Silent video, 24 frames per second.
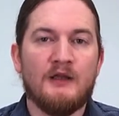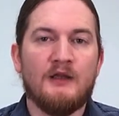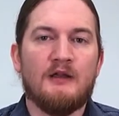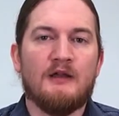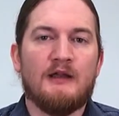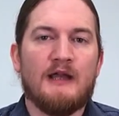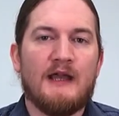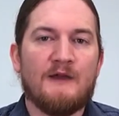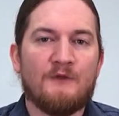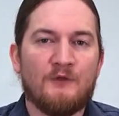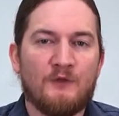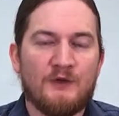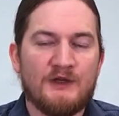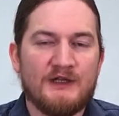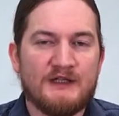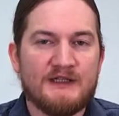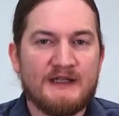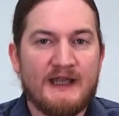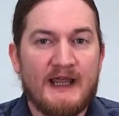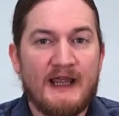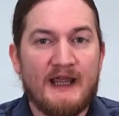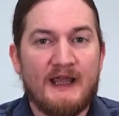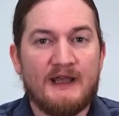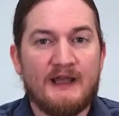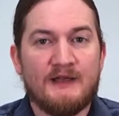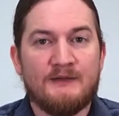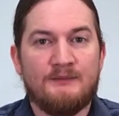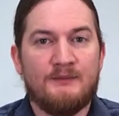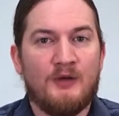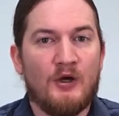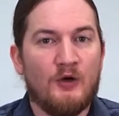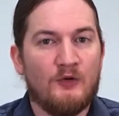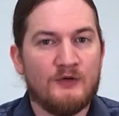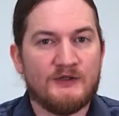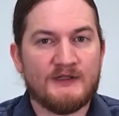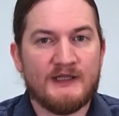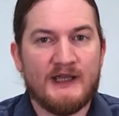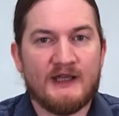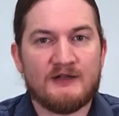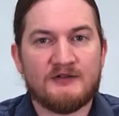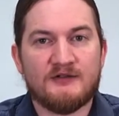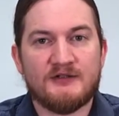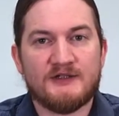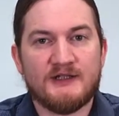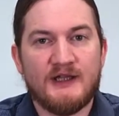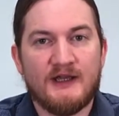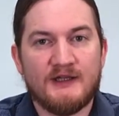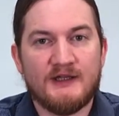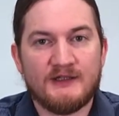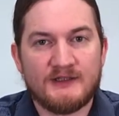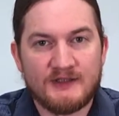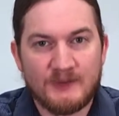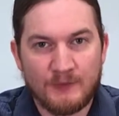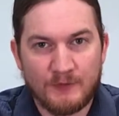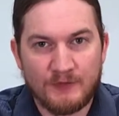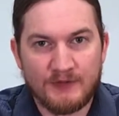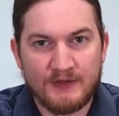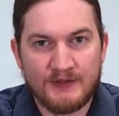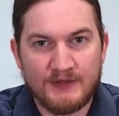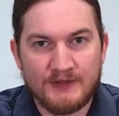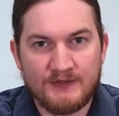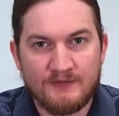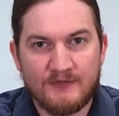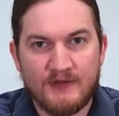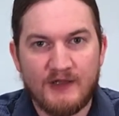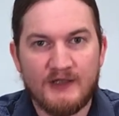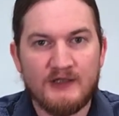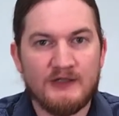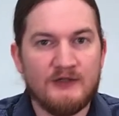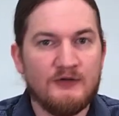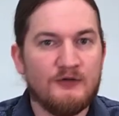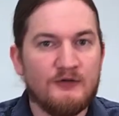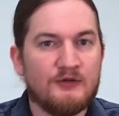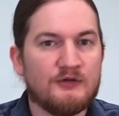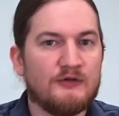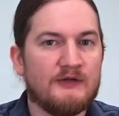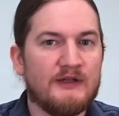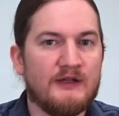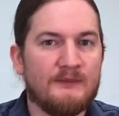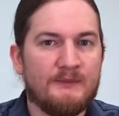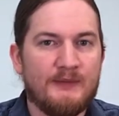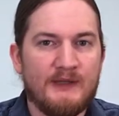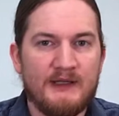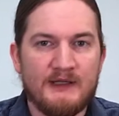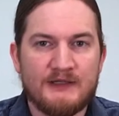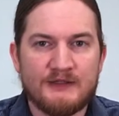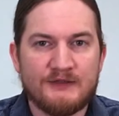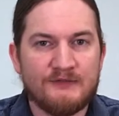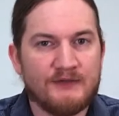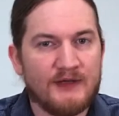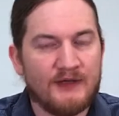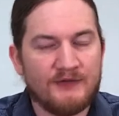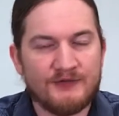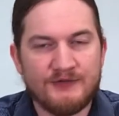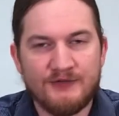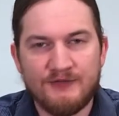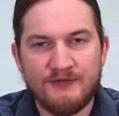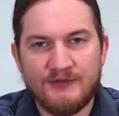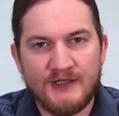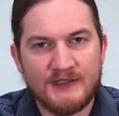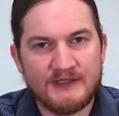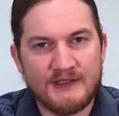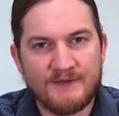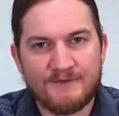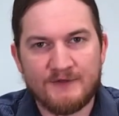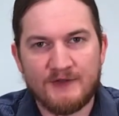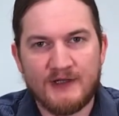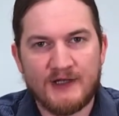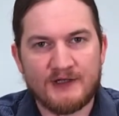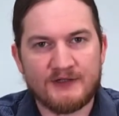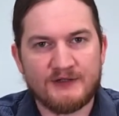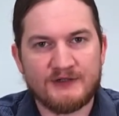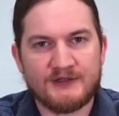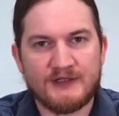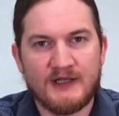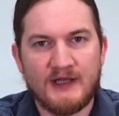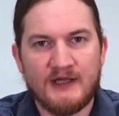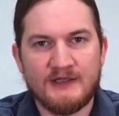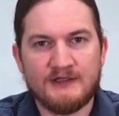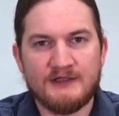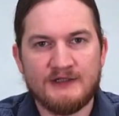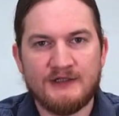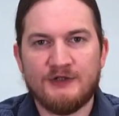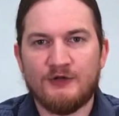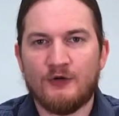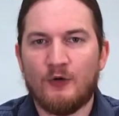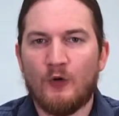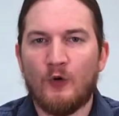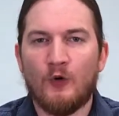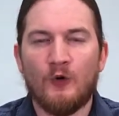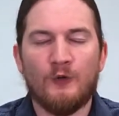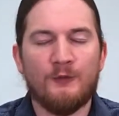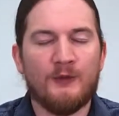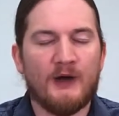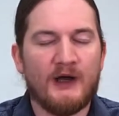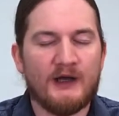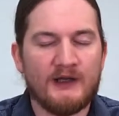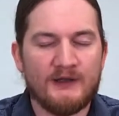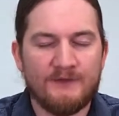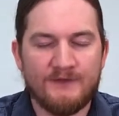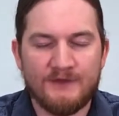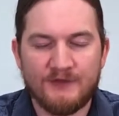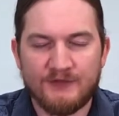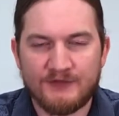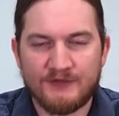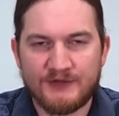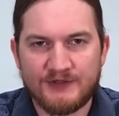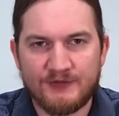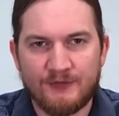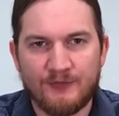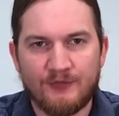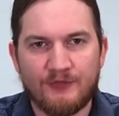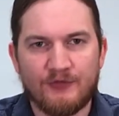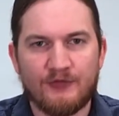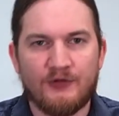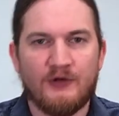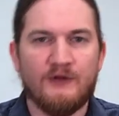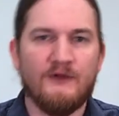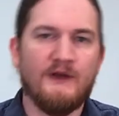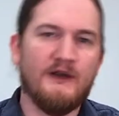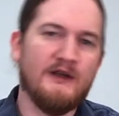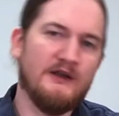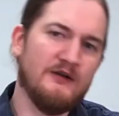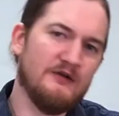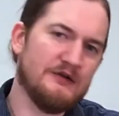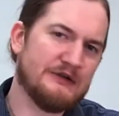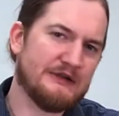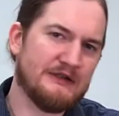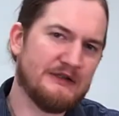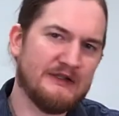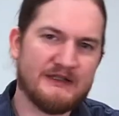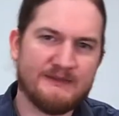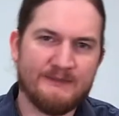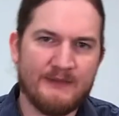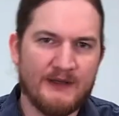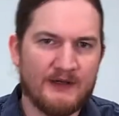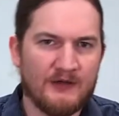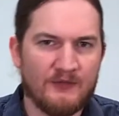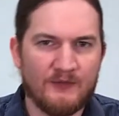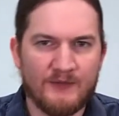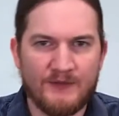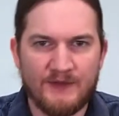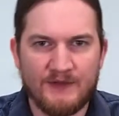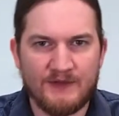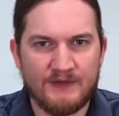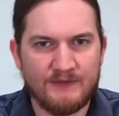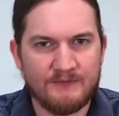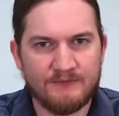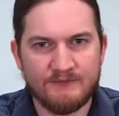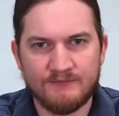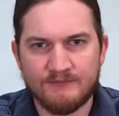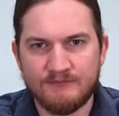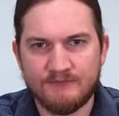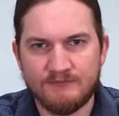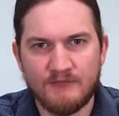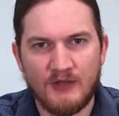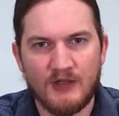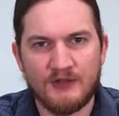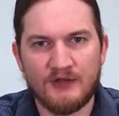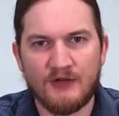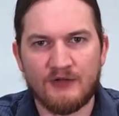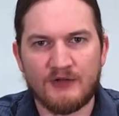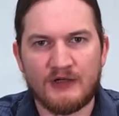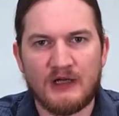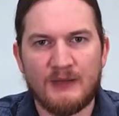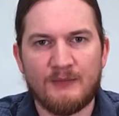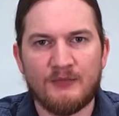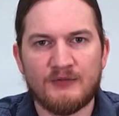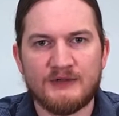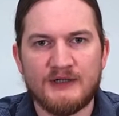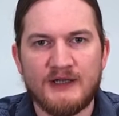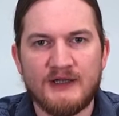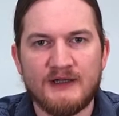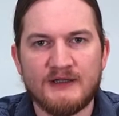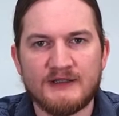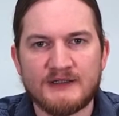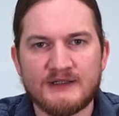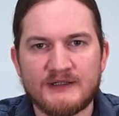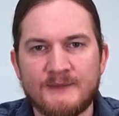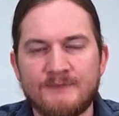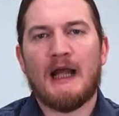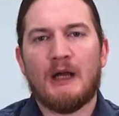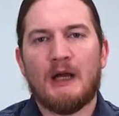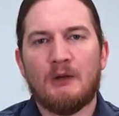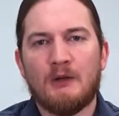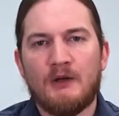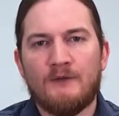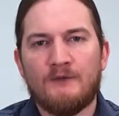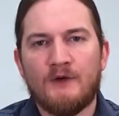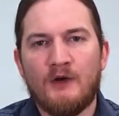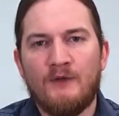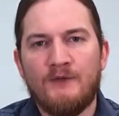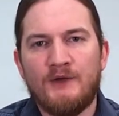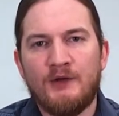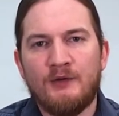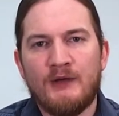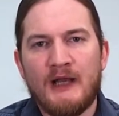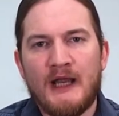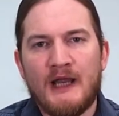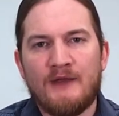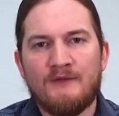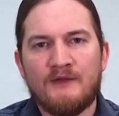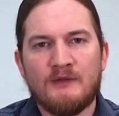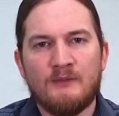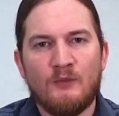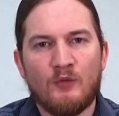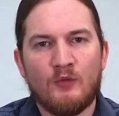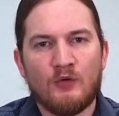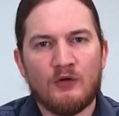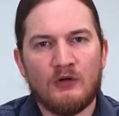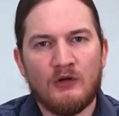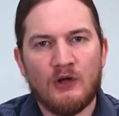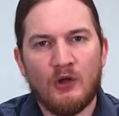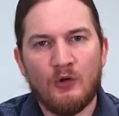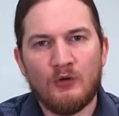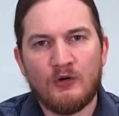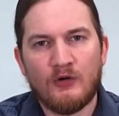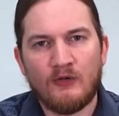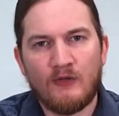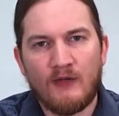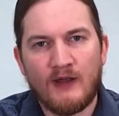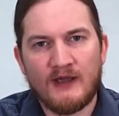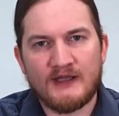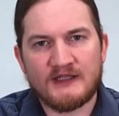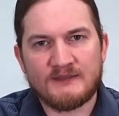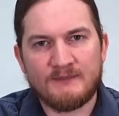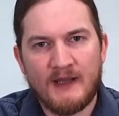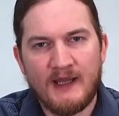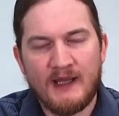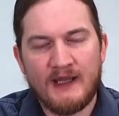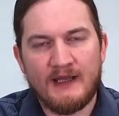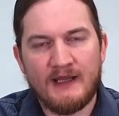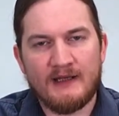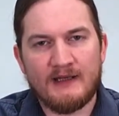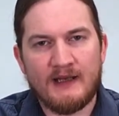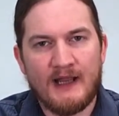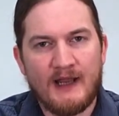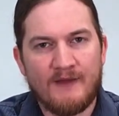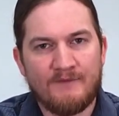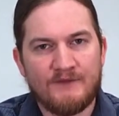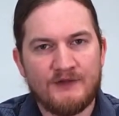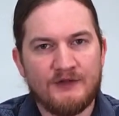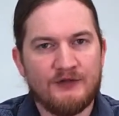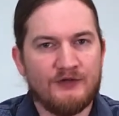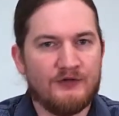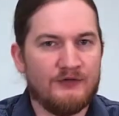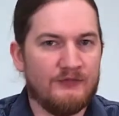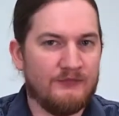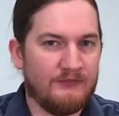everyone has had post-exercise soreness, right? Usually it peaks around 2 days after exercising, your whole body feels sore, and then it usually is better within another couple days. However, if you're having more localized pain after